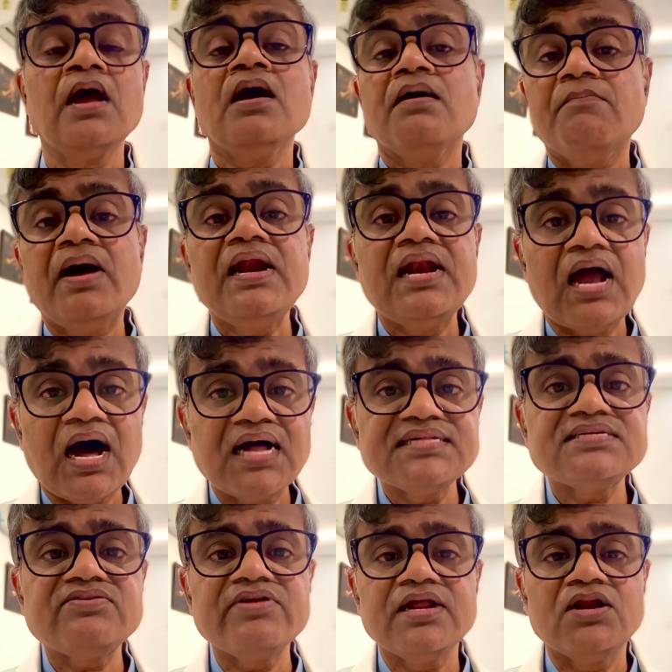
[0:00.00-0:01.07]
My
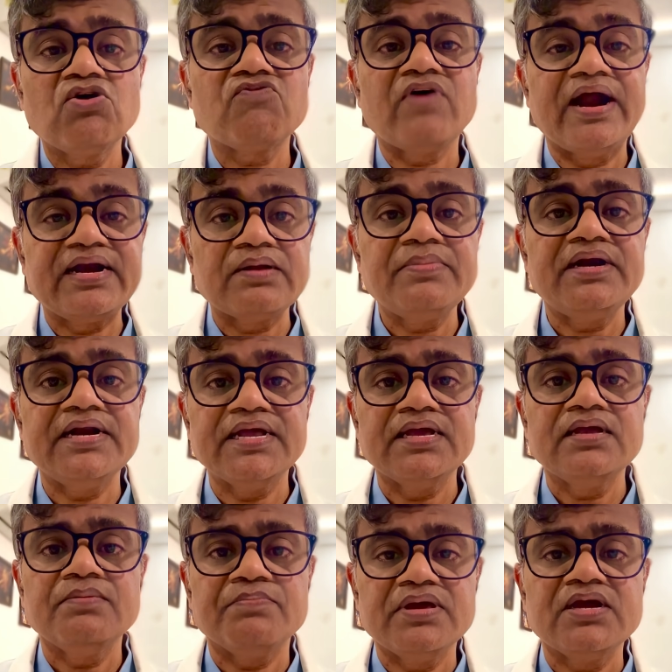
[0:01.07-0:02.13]
last reel on vitamin
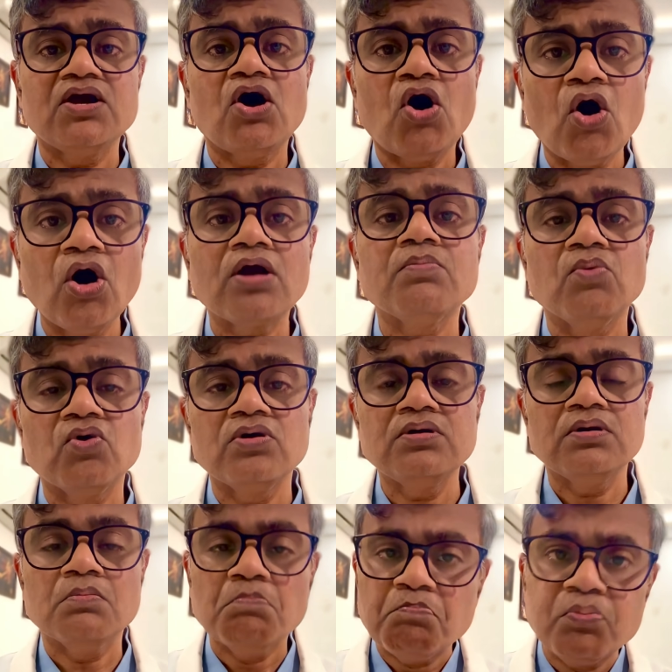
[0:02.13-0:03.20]
D being a
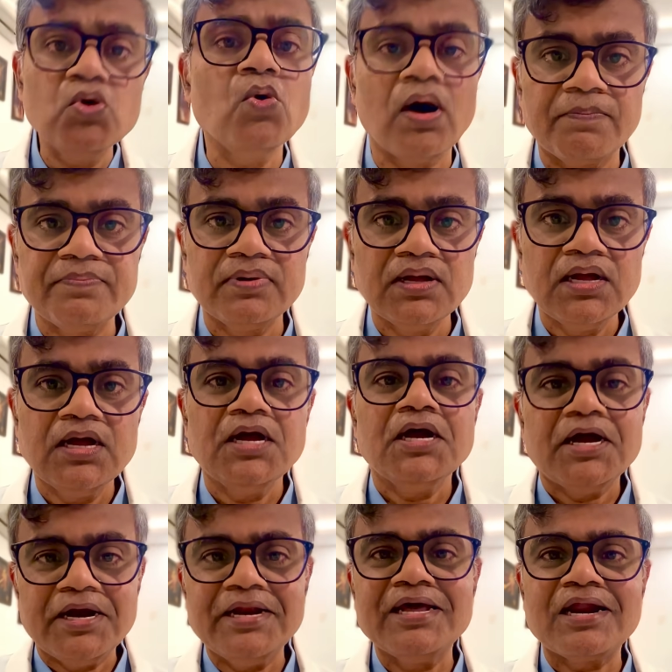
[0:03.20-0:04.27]
hormone blew up.
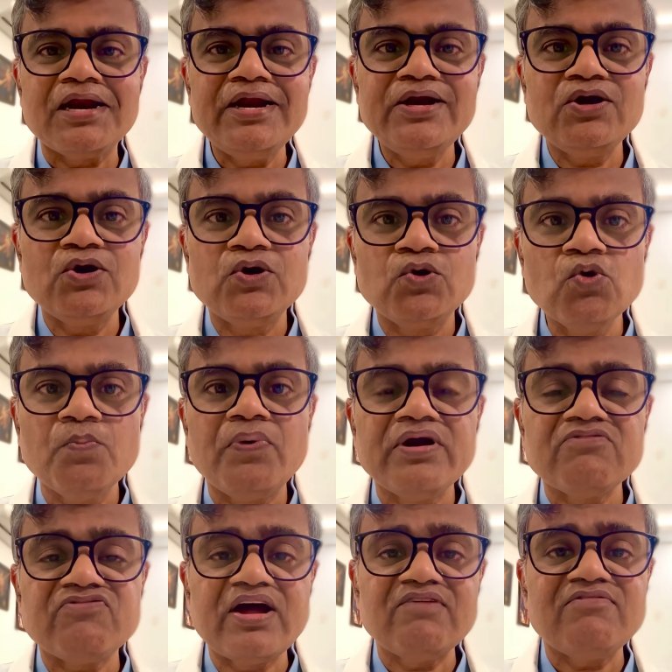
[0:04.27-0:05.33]
Nearly
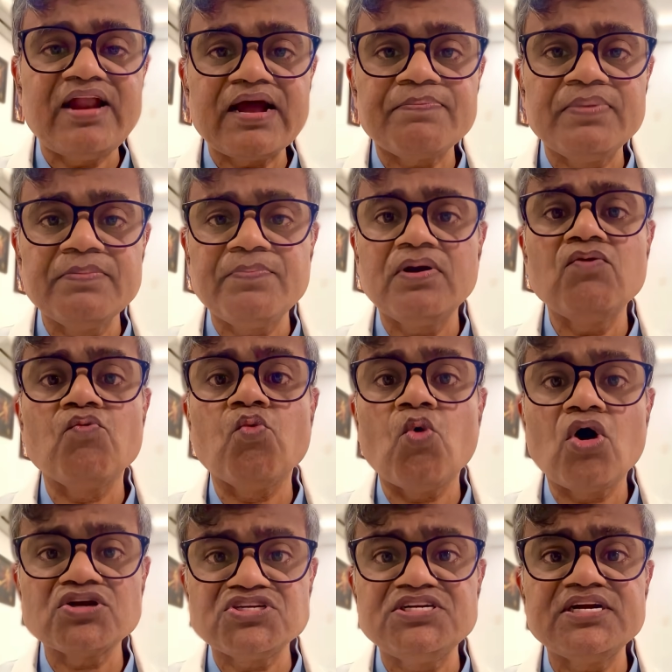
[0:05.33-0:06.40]
2.5 lakh people
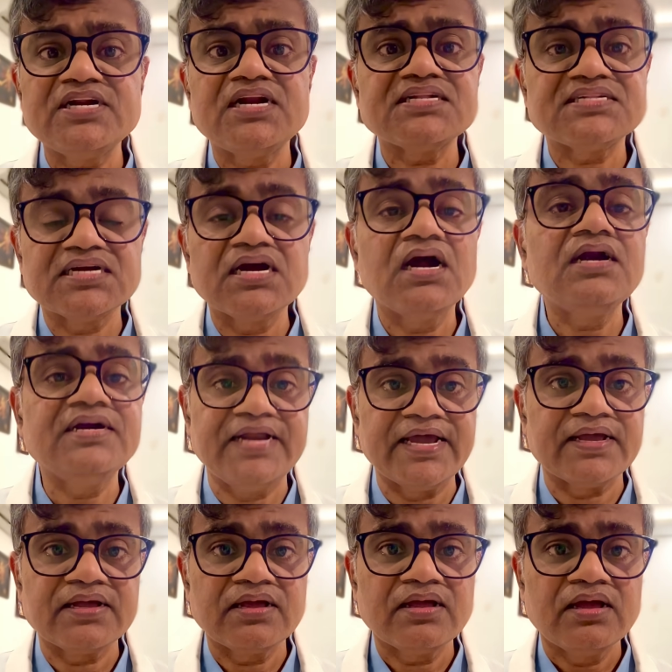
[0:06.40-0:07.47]
watched it in a single
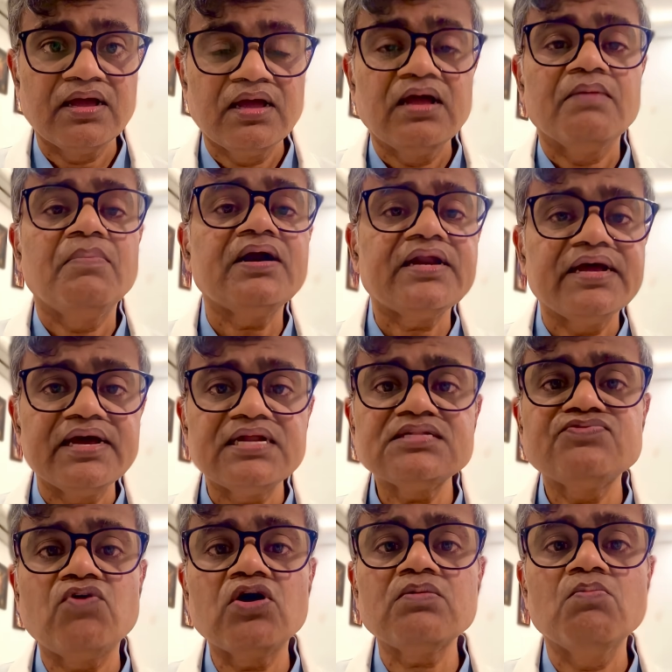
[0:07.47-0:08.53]
day. But here is
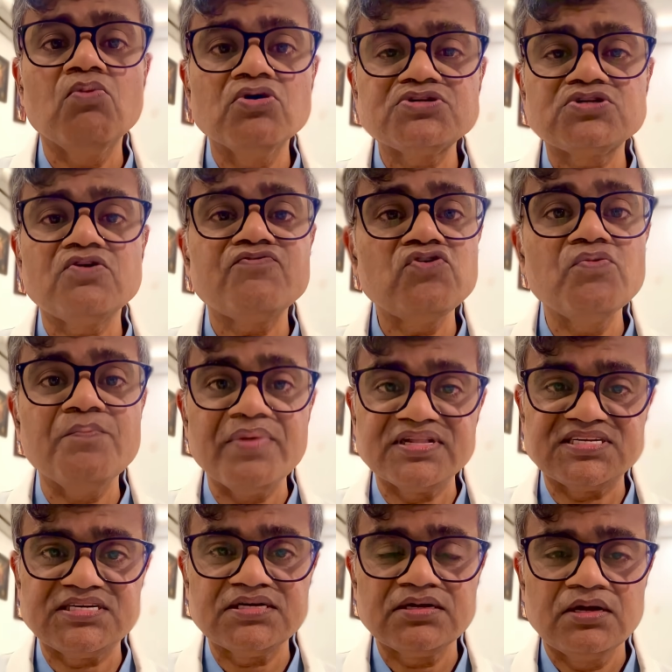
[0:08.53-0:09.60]
what most of you
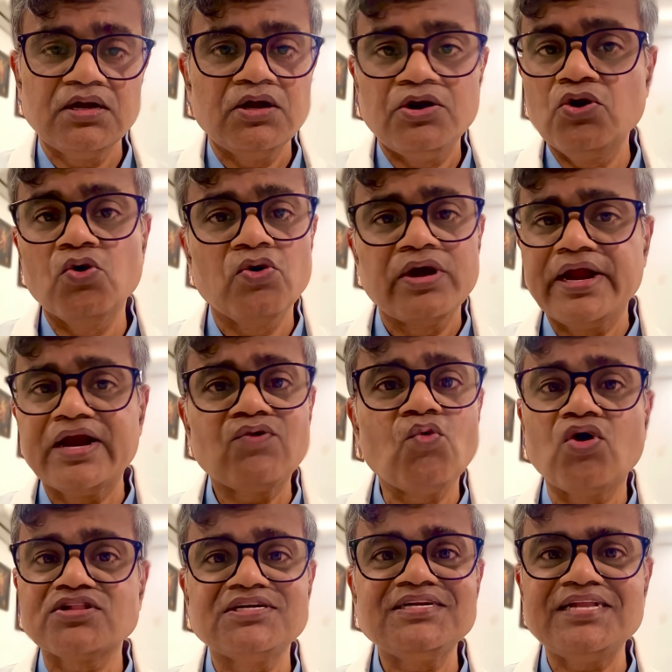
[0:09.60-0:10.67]
missed. No, it
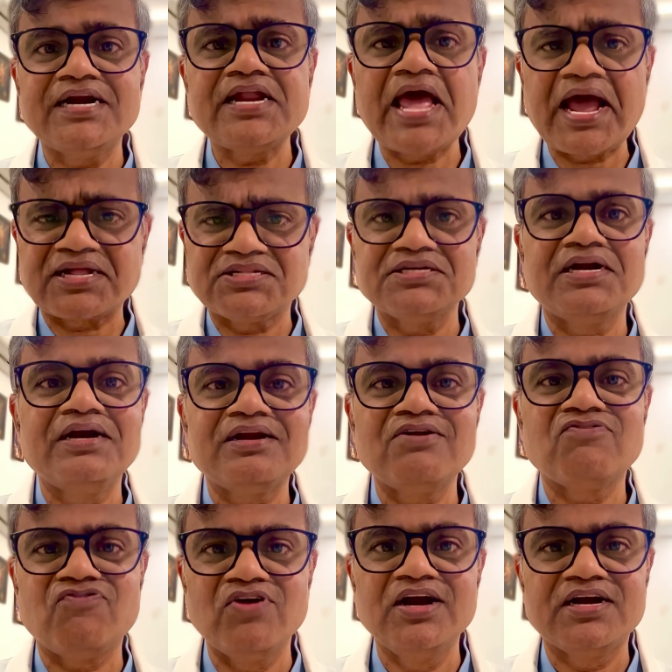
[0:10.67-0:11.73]
wasn't that accidental
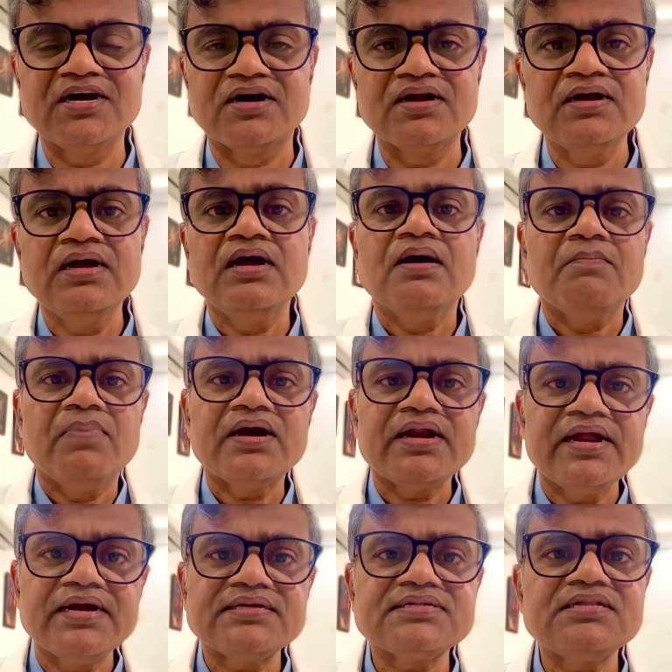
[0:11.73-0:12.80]
filter, but
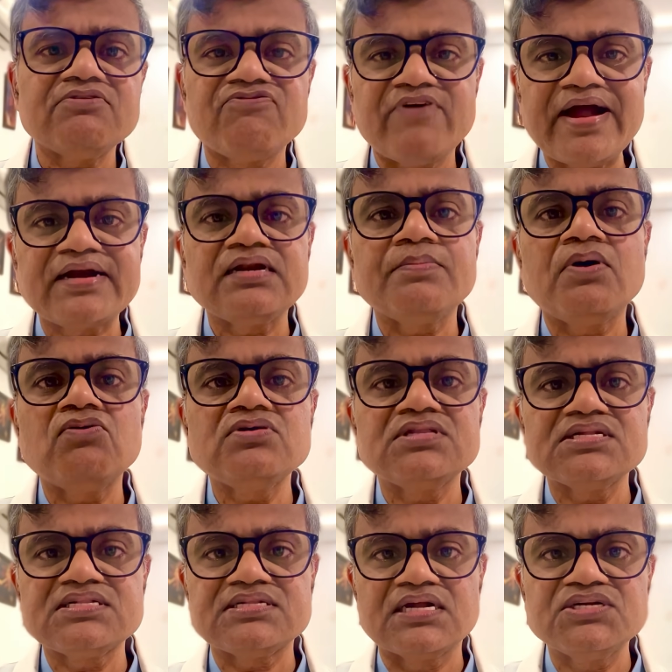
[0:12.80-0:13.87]
it's the fact about
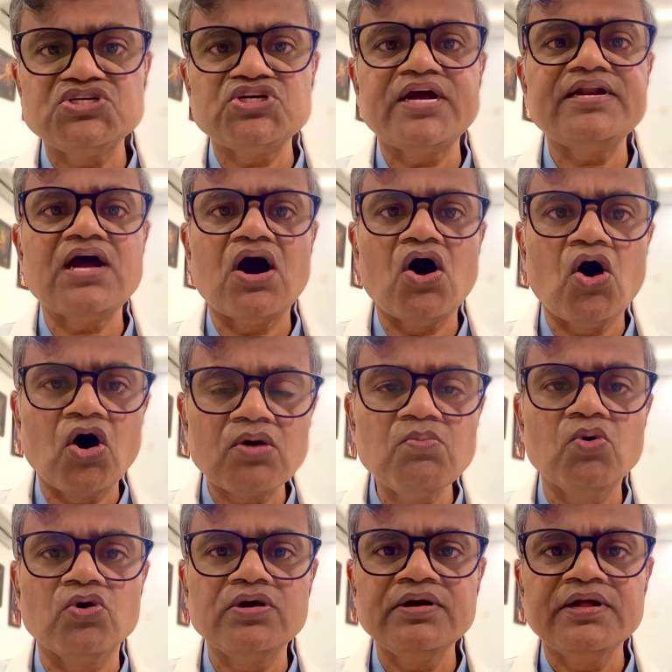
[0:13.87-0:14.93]
this sunshine
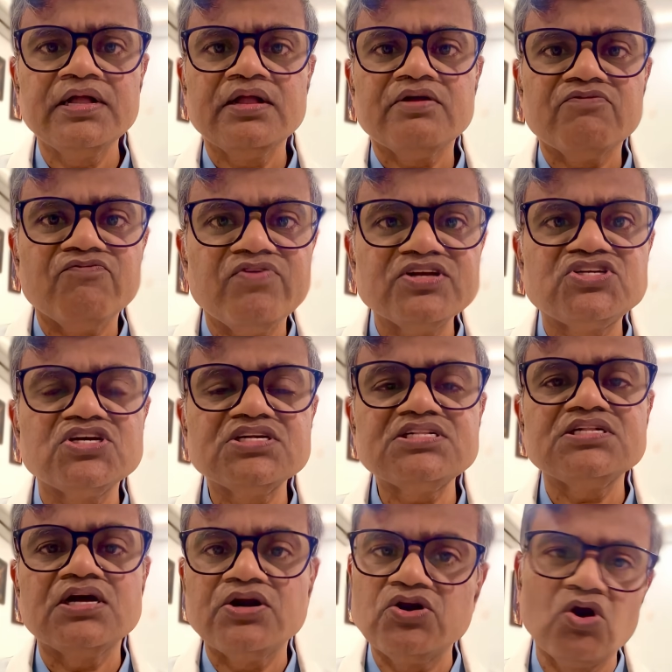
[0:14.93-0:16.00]
hormone, which is
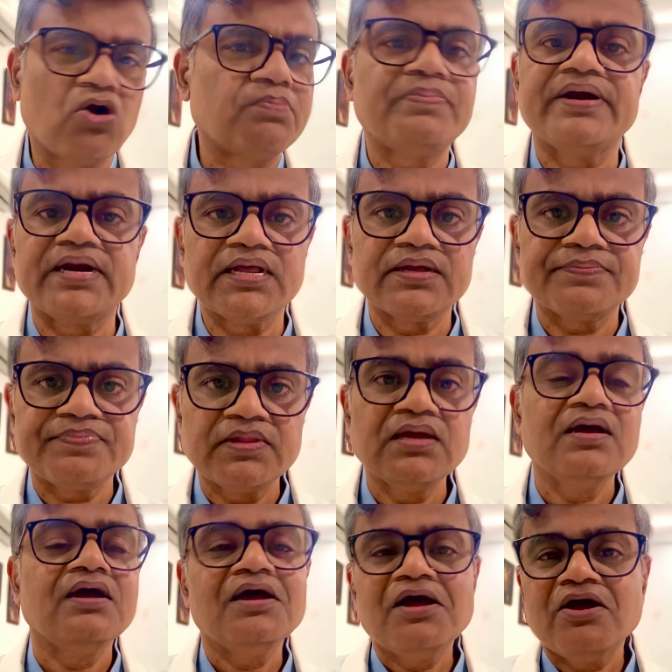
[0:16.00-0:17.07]
not pretty.
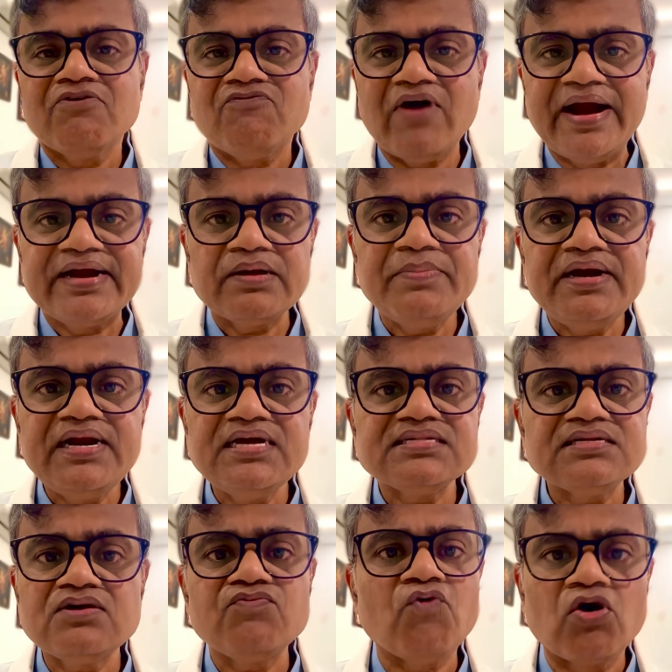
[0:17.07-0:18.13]
Vitamin D
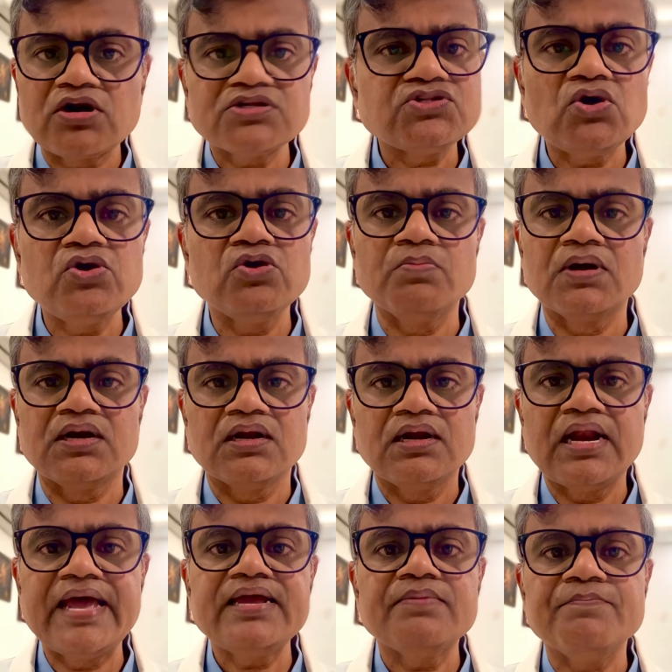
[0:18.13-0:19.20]
isn't water soluble
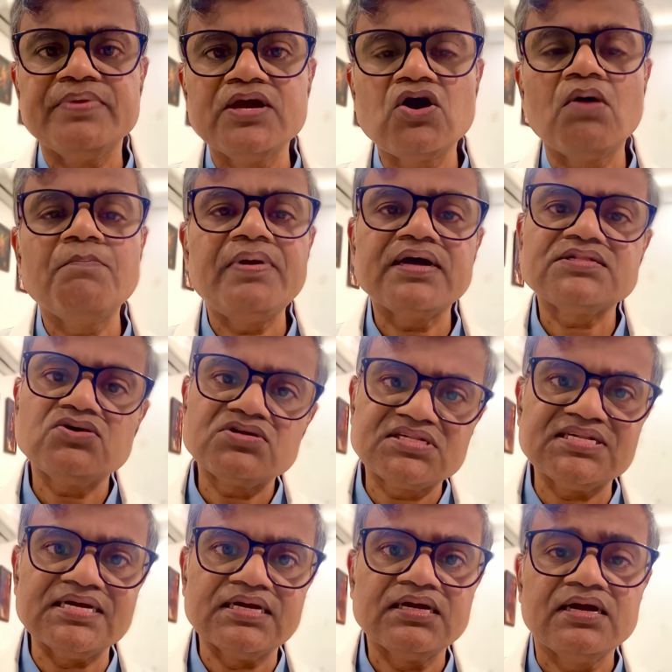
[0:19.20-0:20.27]
like B complex or
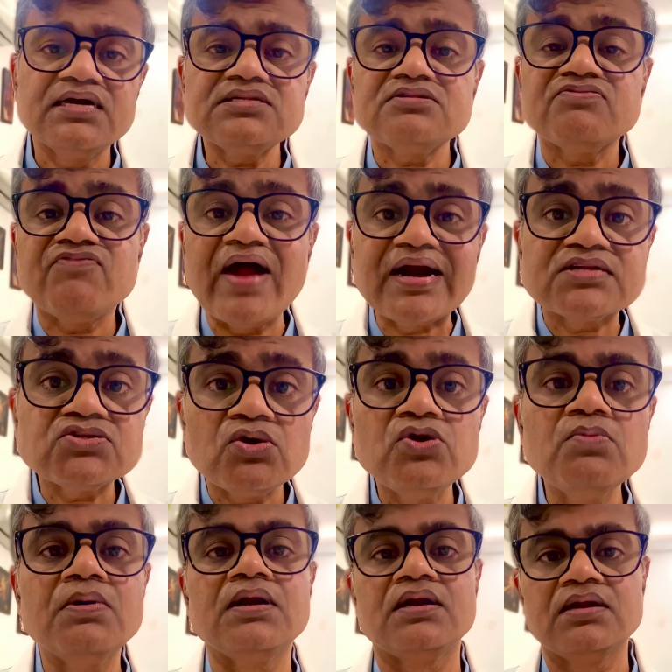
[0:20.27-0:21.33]
C. It's fat
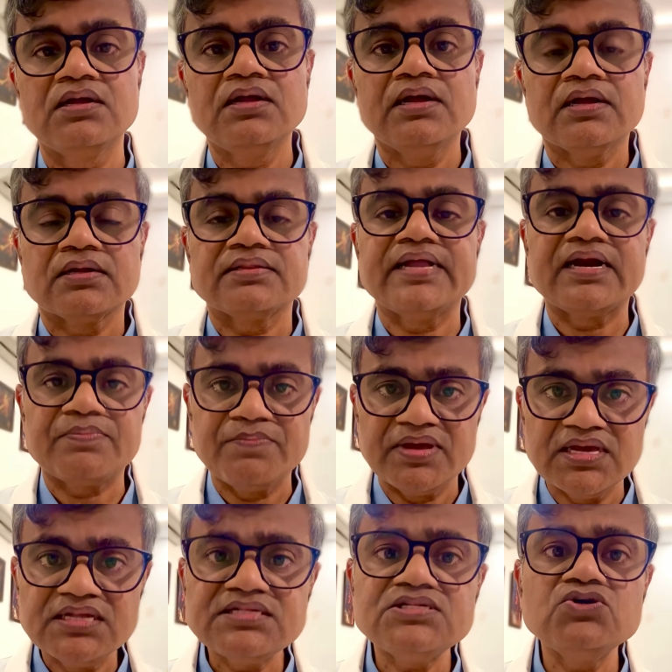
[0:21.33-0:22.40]
soluble. That
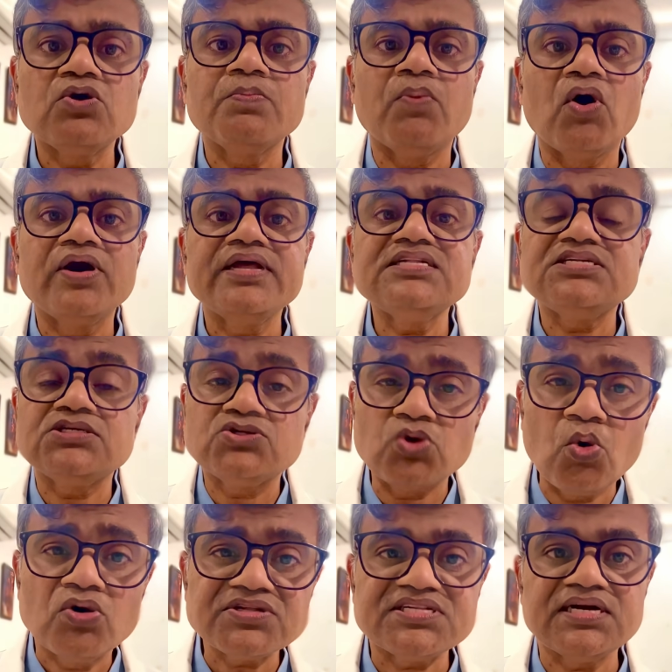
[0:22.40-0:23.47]
means your body
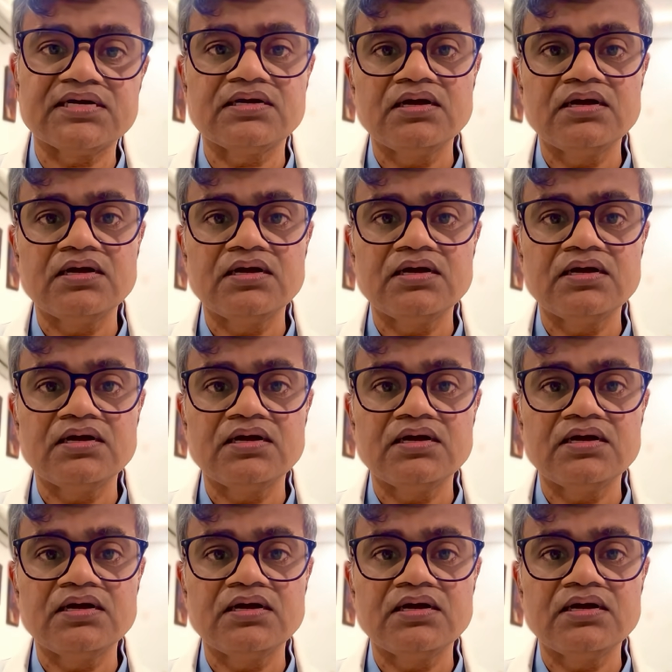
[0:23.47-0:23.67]
stores it.